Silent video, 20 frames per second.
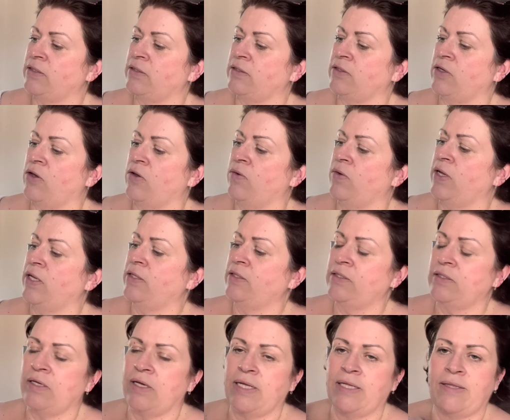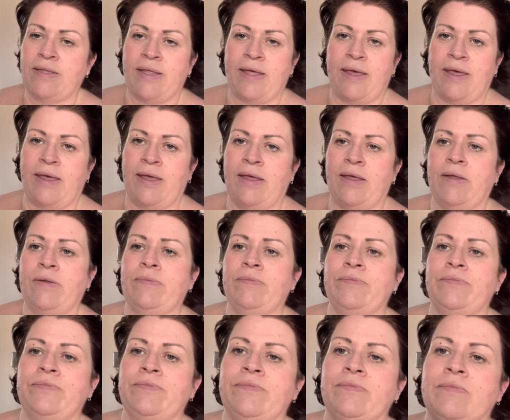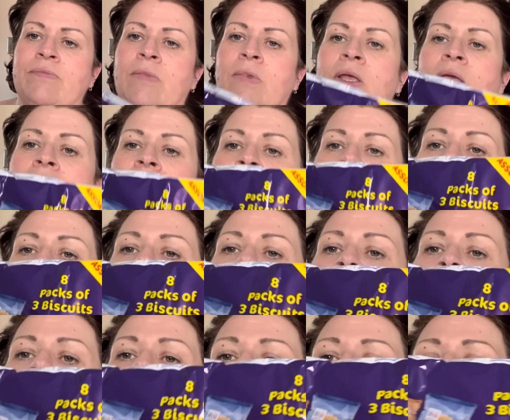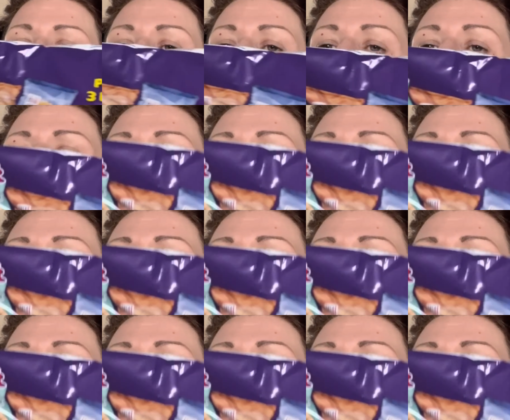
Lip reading: So inside there is all different